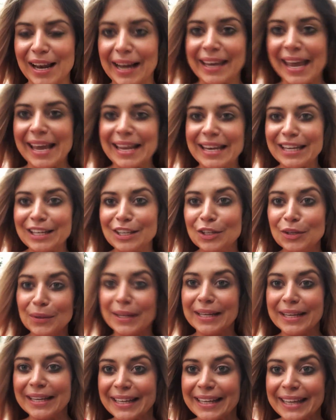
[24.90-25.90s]
Like any
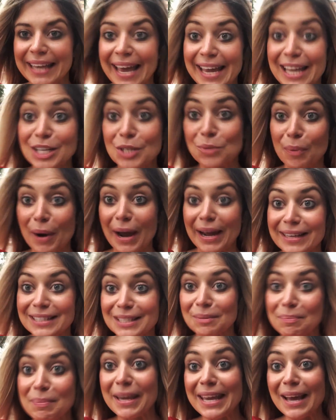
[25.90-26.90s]
newly engaged
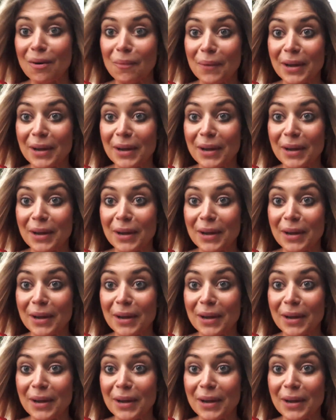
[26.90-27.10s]
bride-to-be, I